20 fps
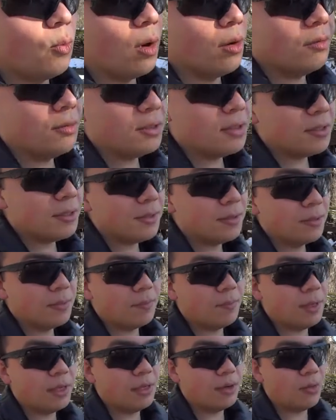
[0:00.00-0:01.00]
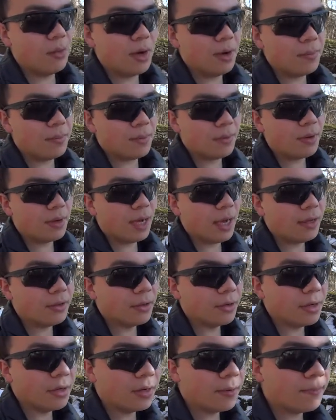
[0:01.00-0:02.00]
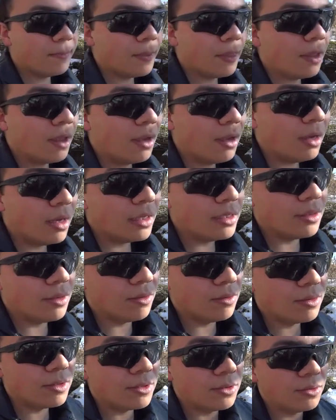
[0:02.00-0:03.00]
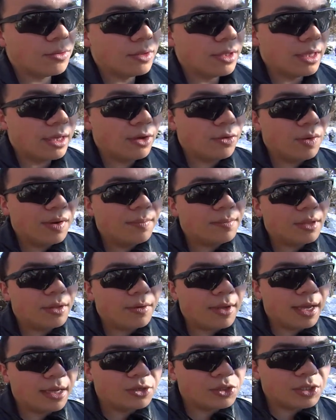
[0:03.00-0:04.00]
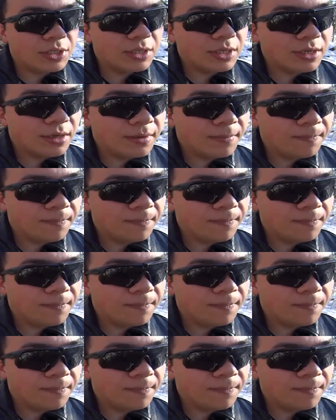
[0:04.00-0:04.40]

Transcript: won't beat you up either due to the grip location.